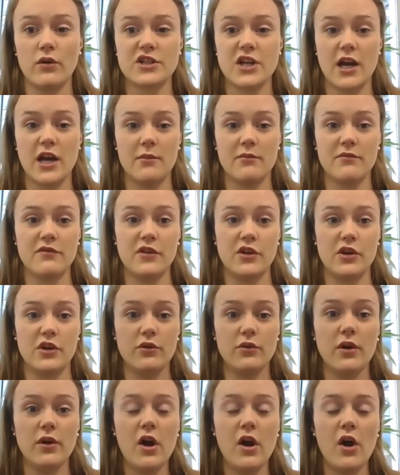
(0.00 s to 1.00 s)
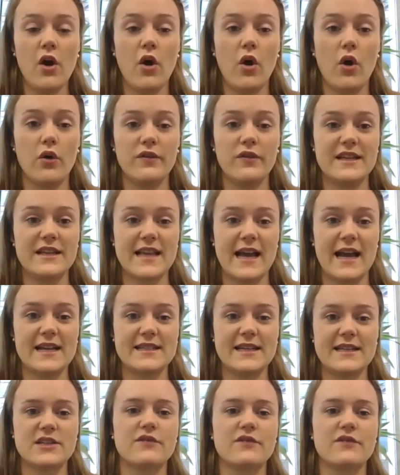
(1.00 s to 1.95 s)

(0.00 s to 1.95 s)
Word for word: term view on these assets.